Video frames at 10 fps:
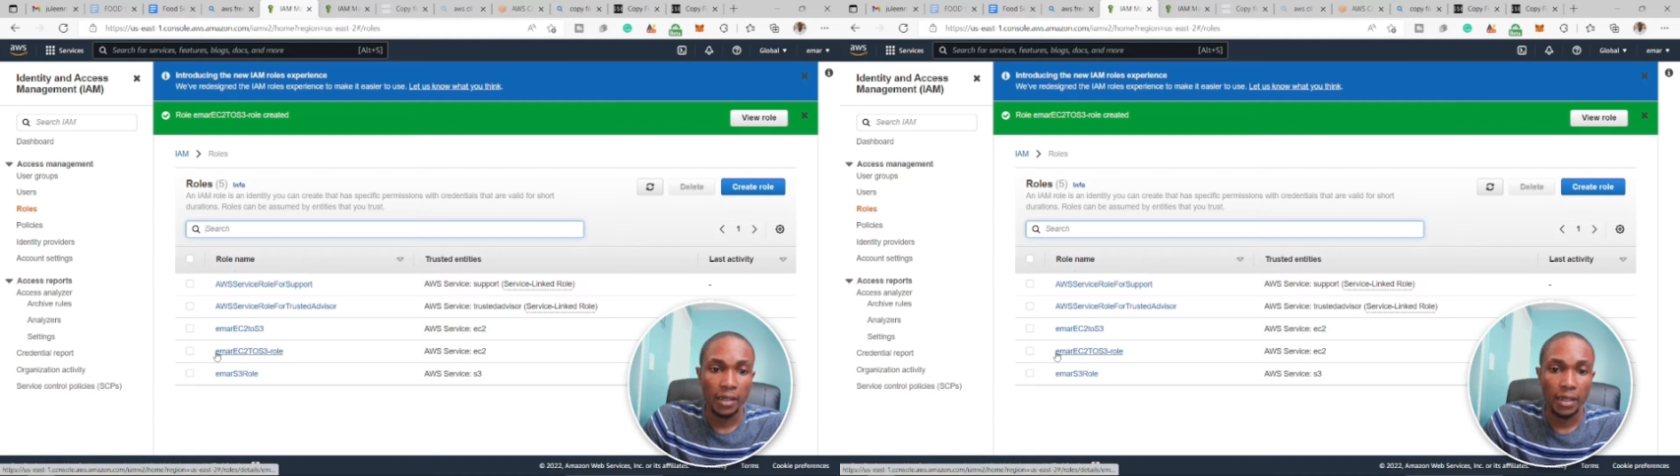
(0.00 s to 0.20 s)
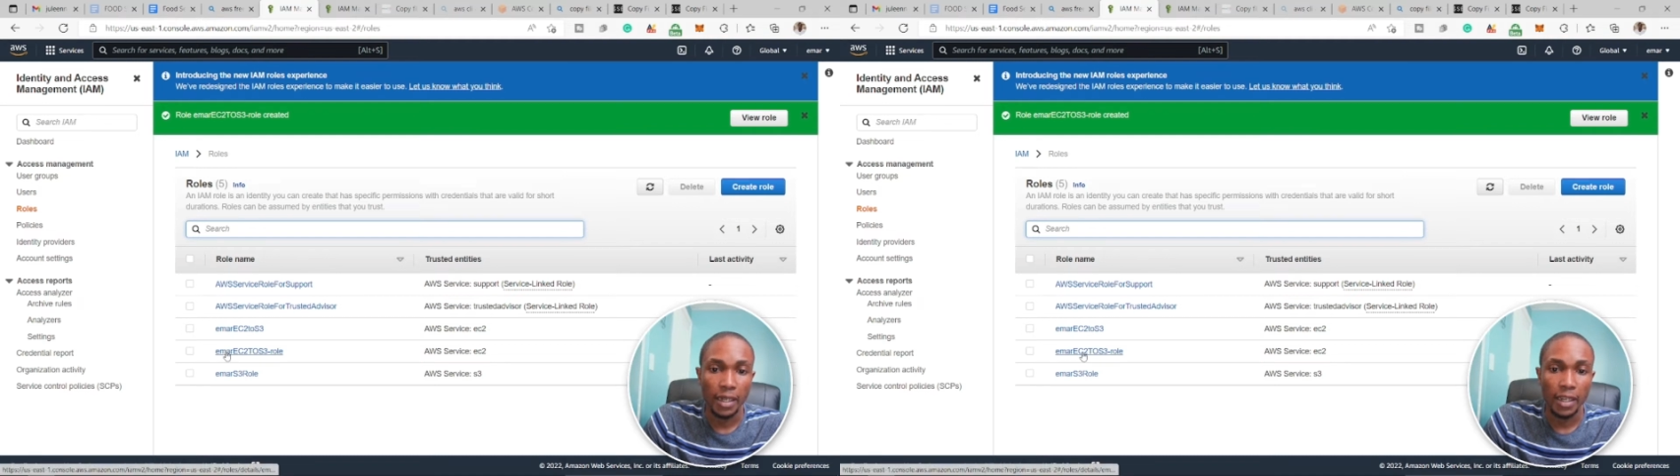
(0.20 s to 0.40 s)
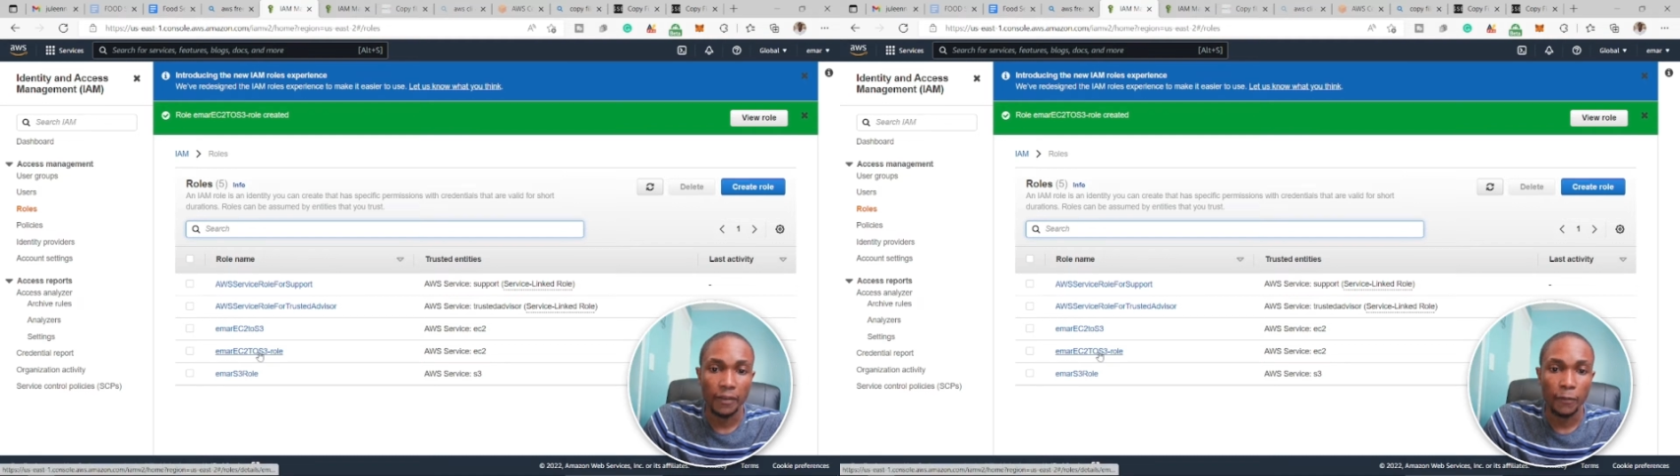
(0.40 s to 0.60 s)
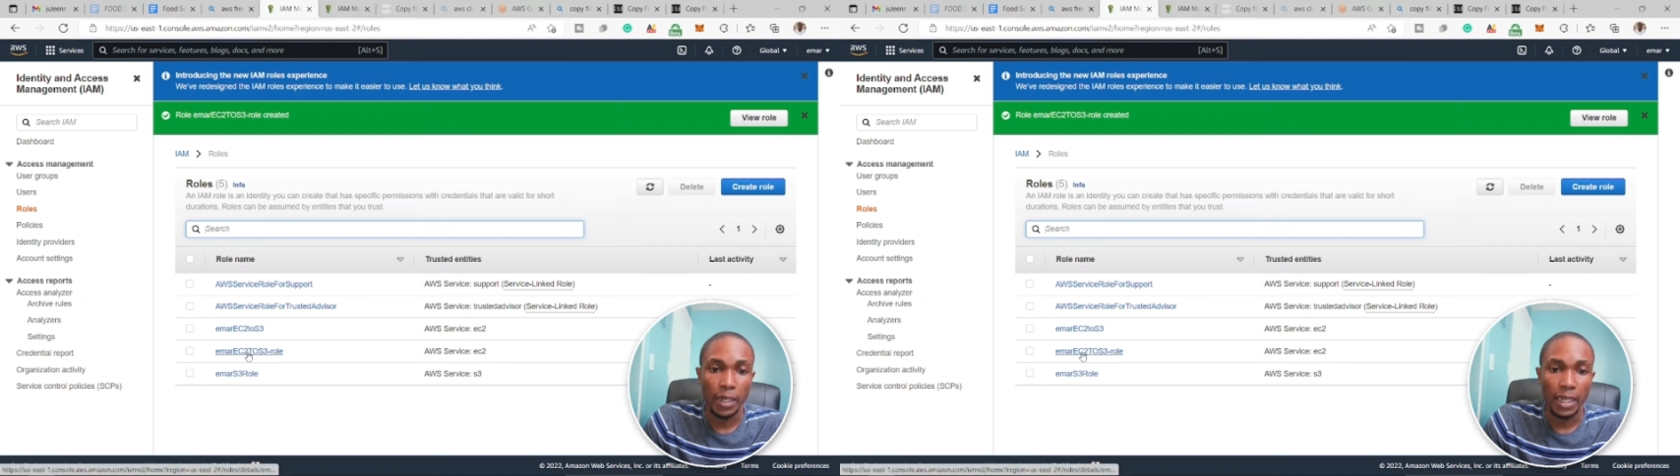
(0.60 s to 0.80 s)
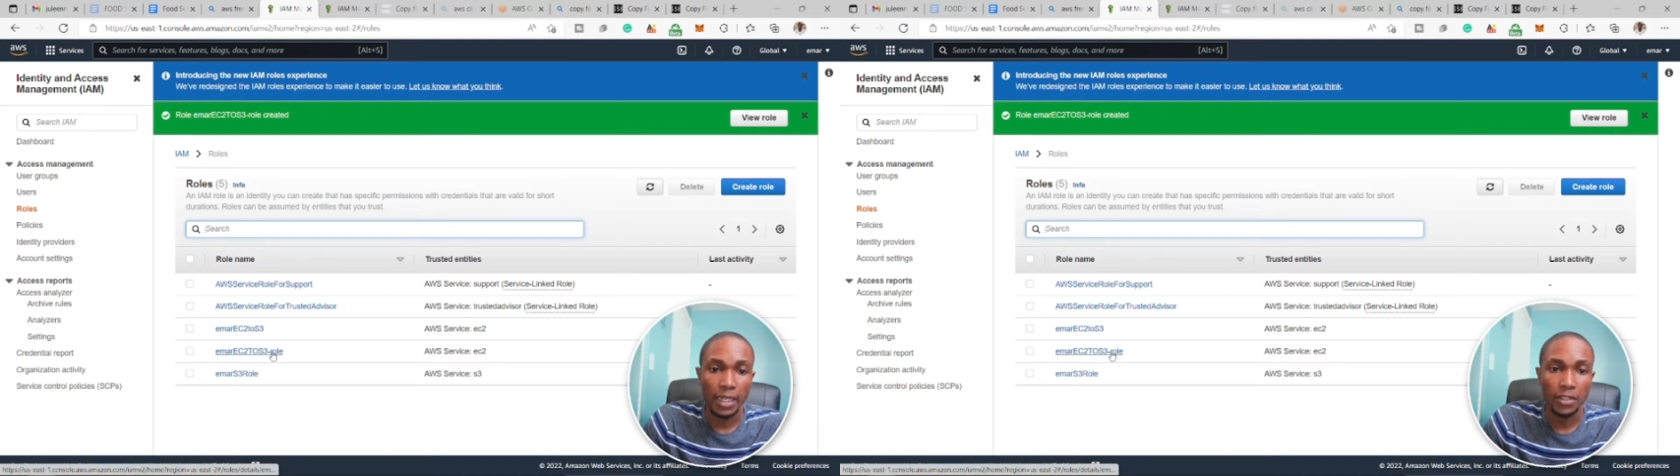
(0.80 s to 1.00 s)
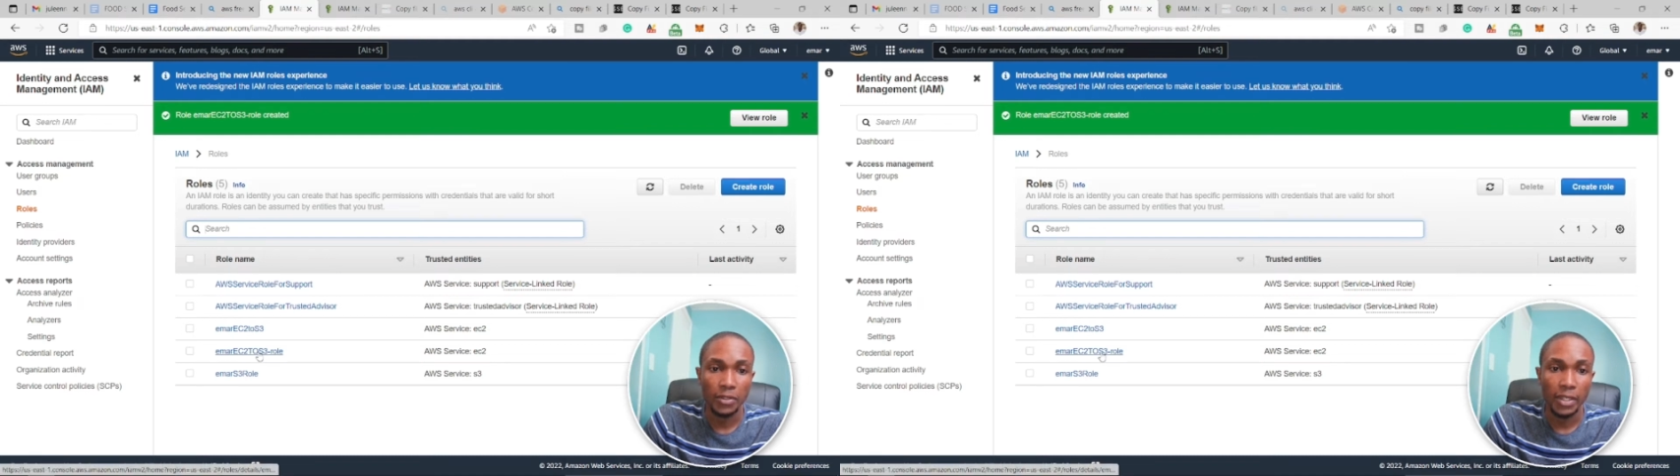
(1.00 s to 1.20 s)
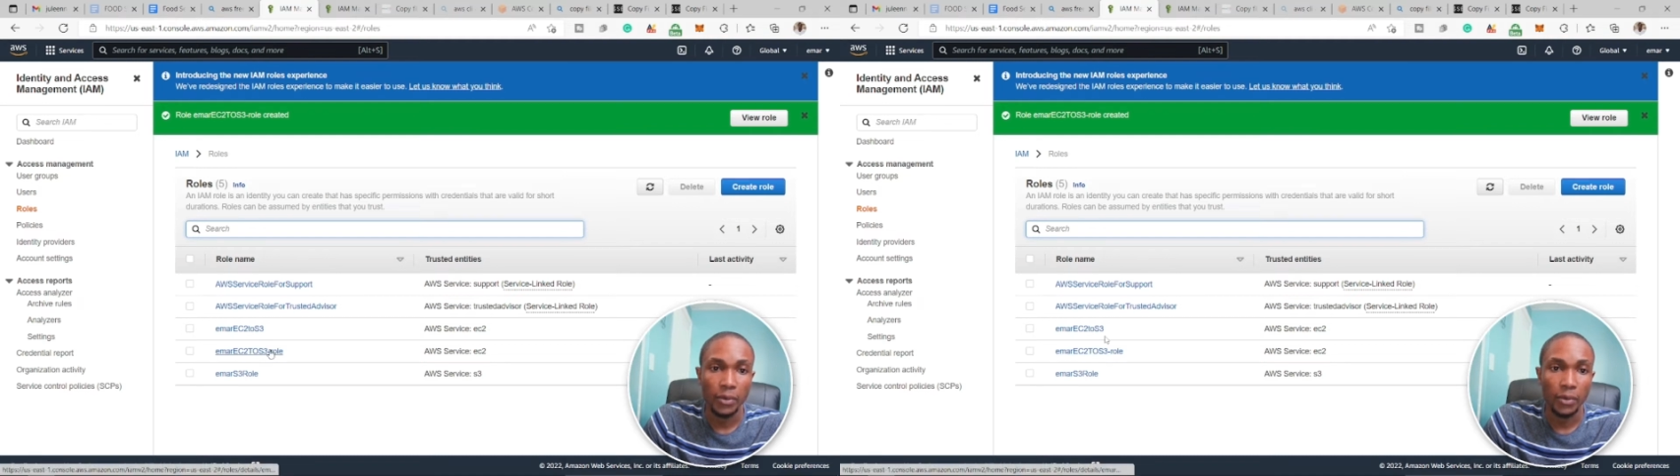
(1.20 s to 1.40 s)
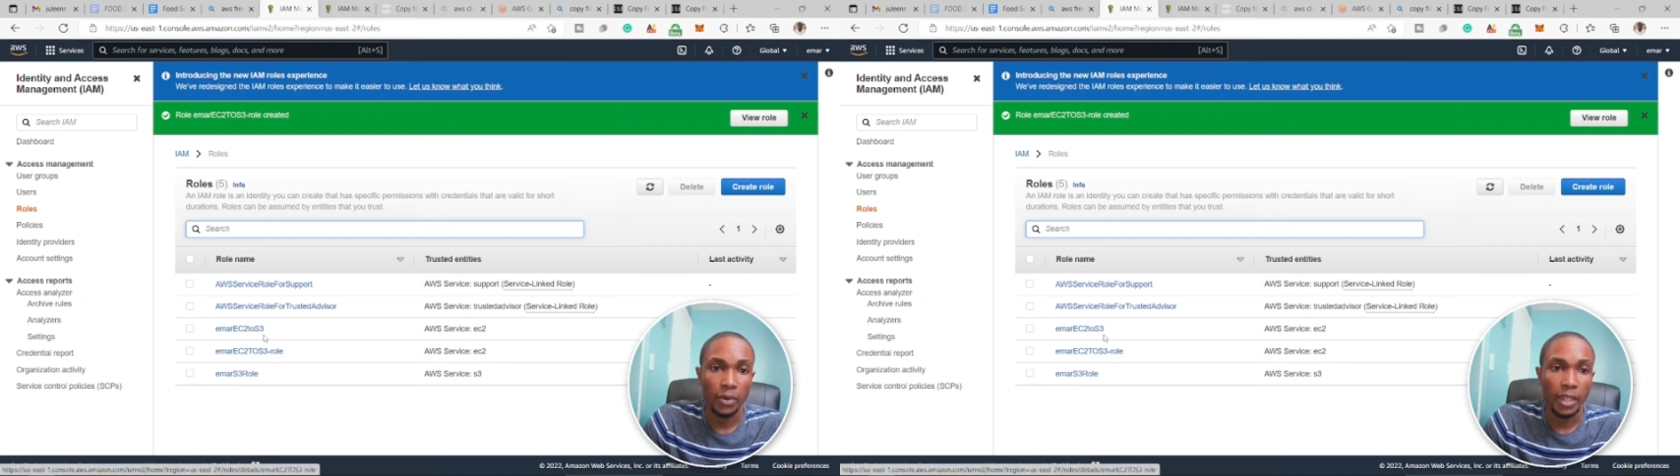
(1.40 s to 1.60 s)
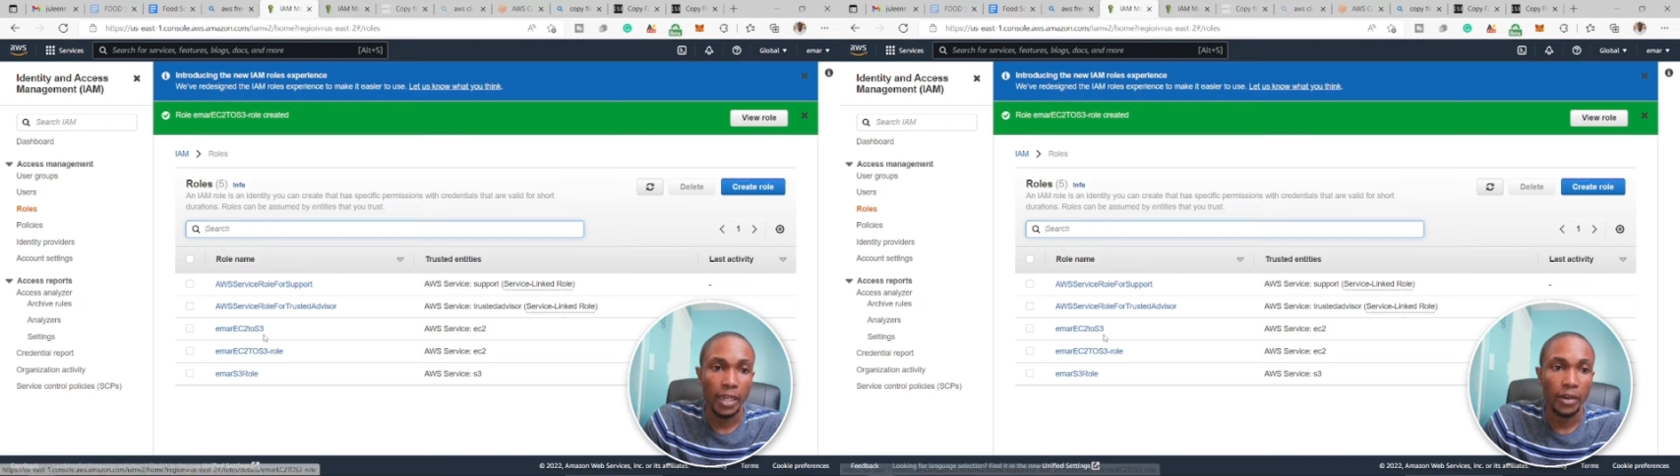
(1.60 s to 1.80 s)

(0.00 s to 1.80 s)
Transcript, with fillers: I have my S3 role here.